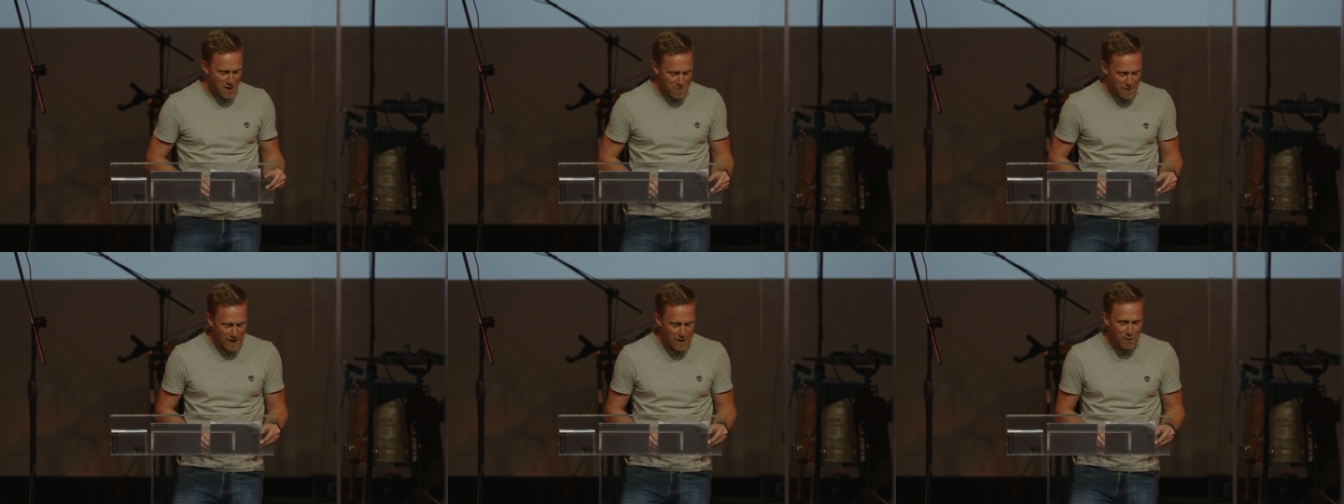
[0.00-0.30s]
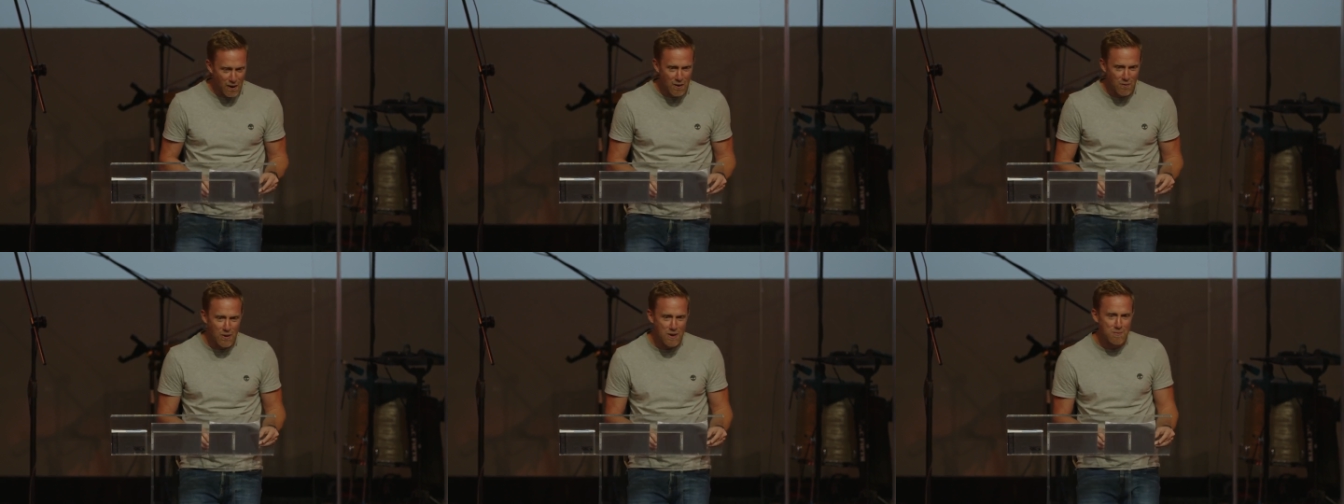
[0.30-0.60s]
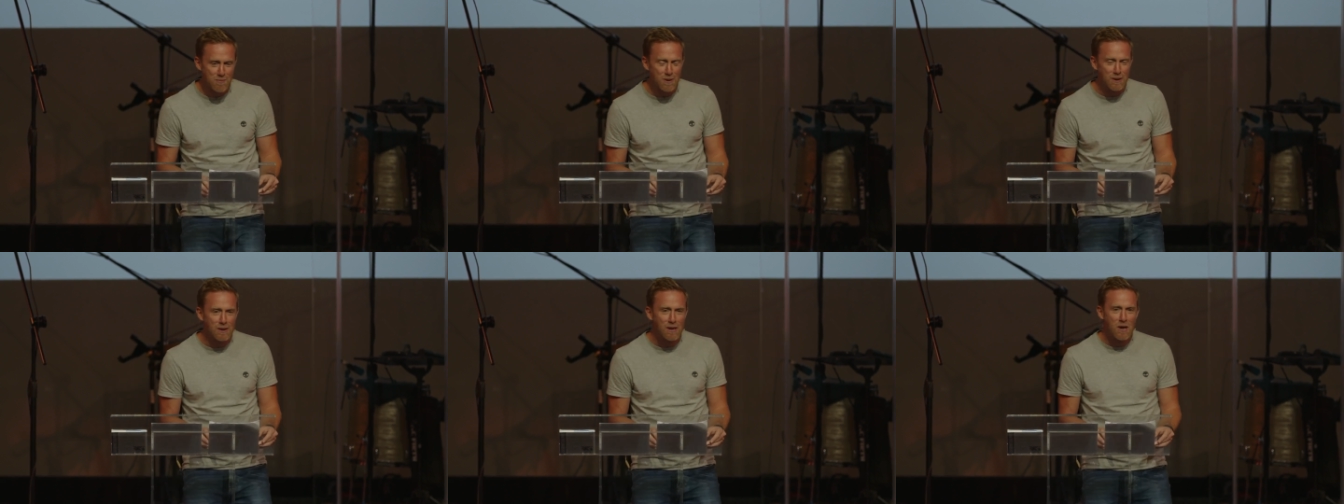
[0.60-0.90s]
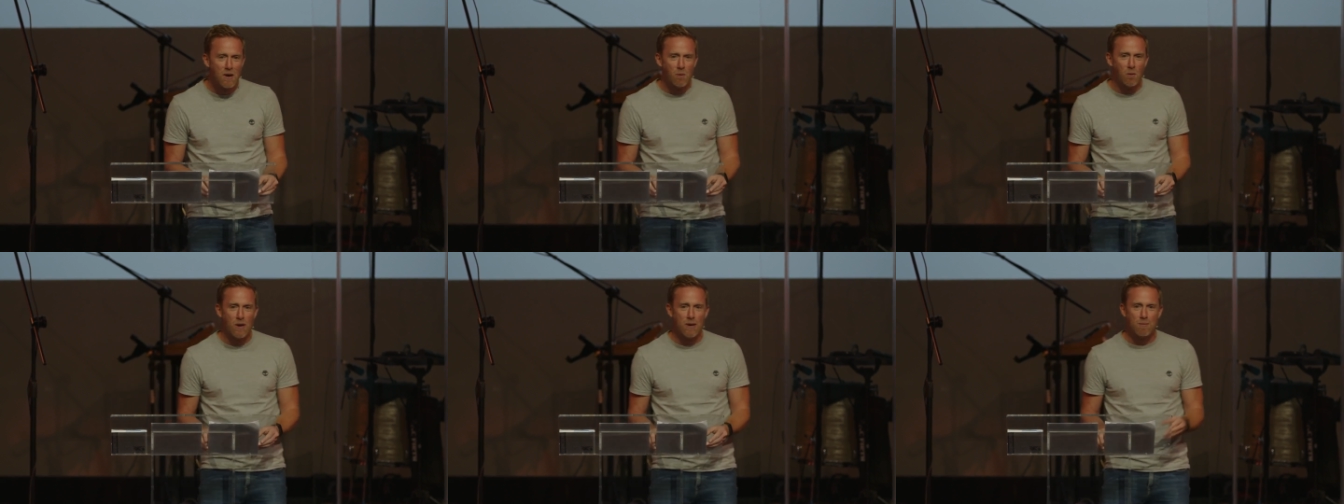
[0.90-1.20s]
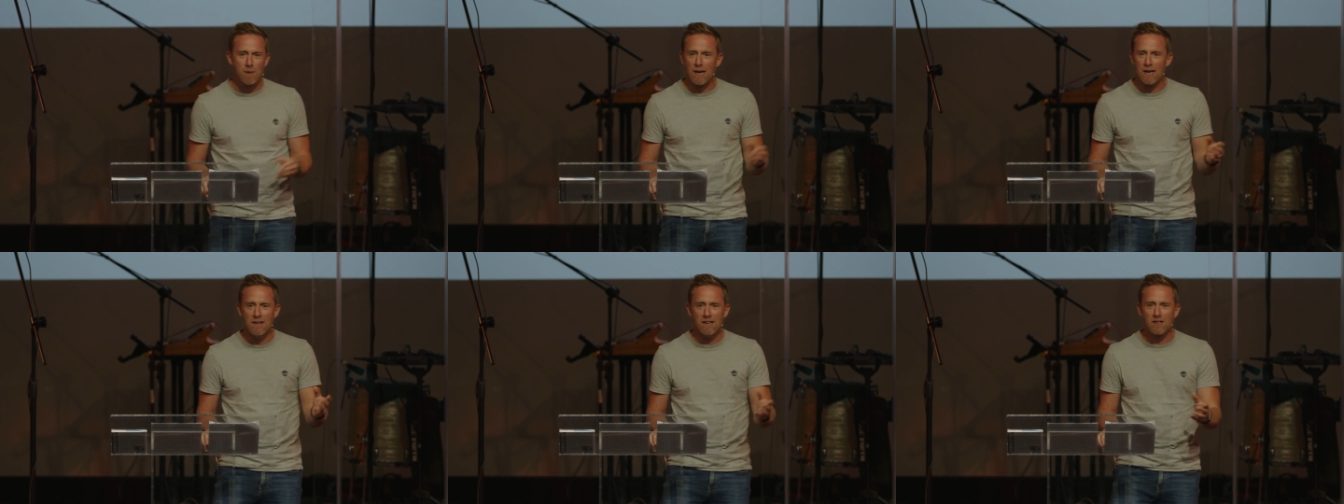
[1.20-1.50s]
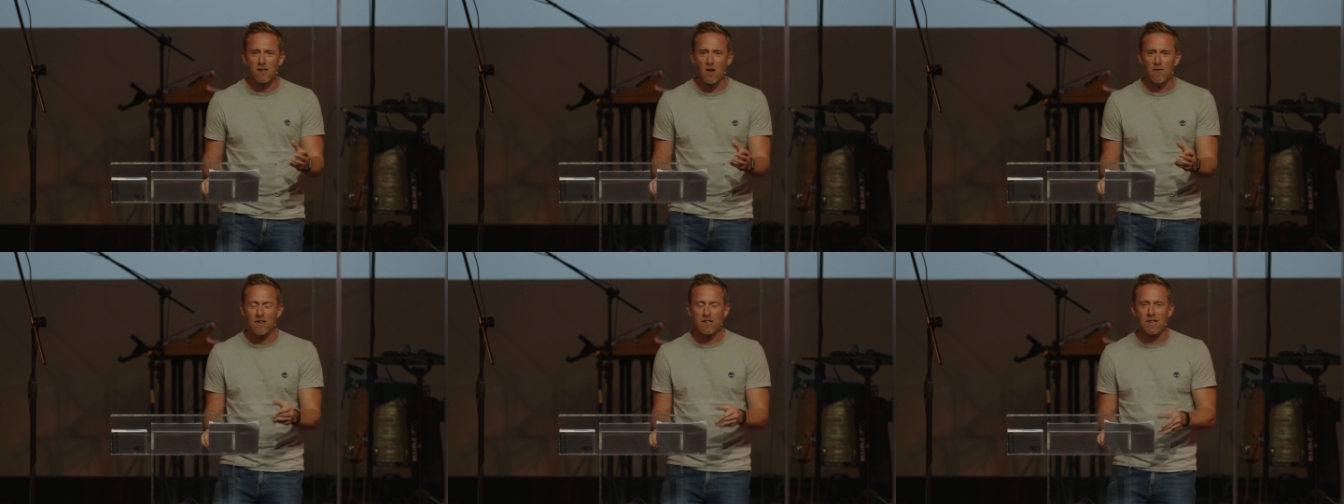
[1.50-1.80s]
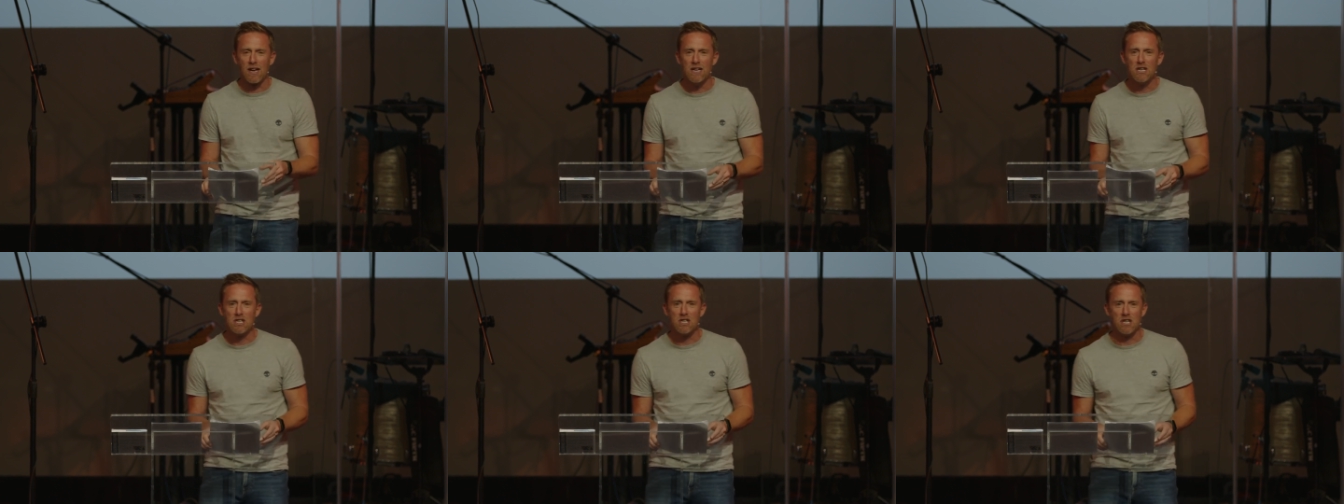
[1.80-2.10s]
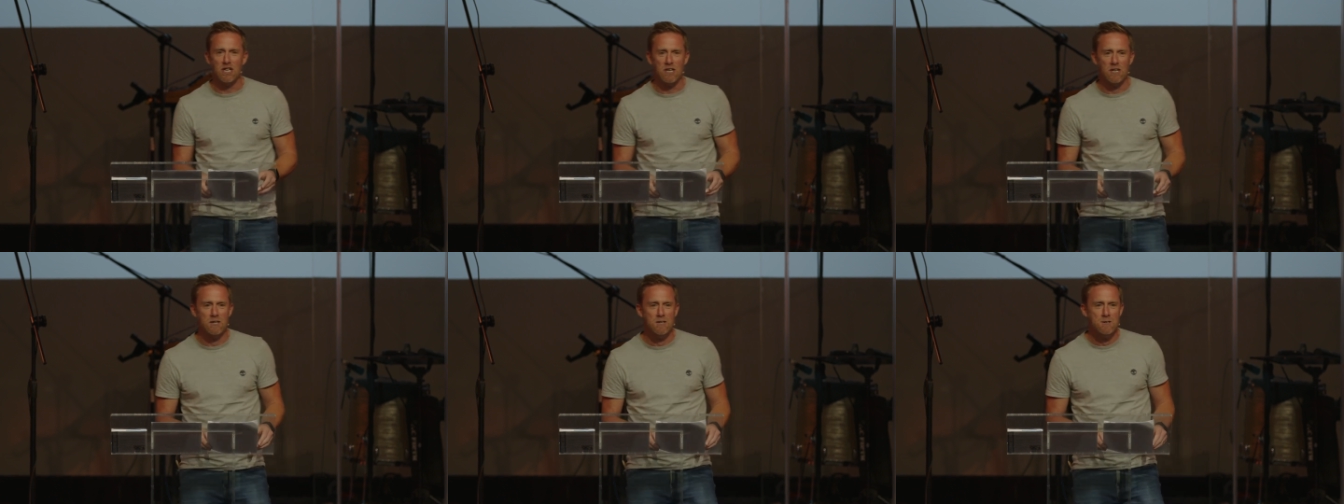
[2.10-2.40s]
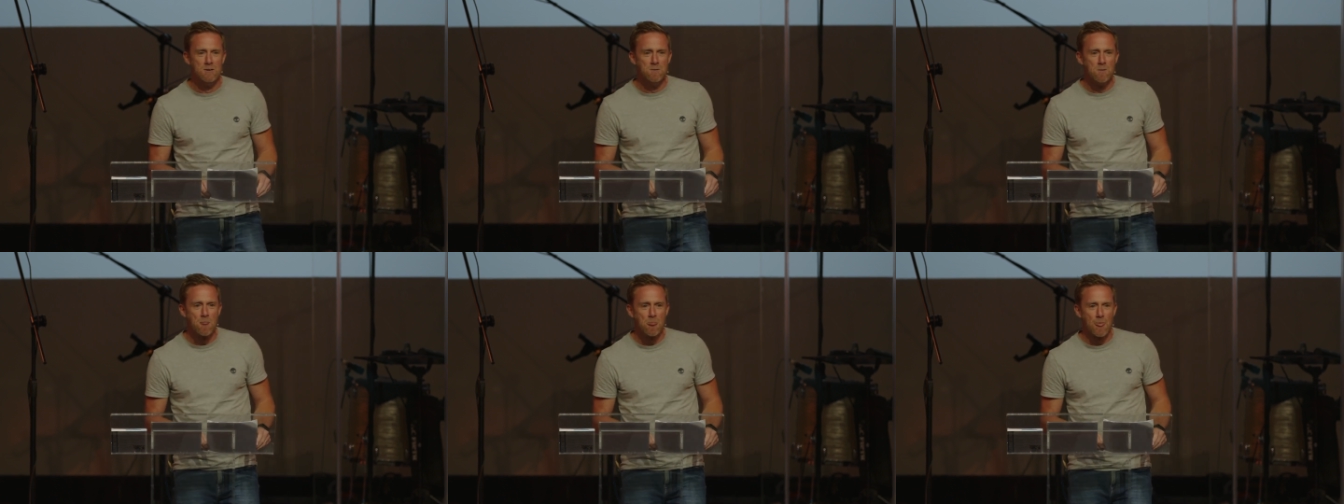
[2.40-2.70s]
But anyway, we, be, we begin this conversation.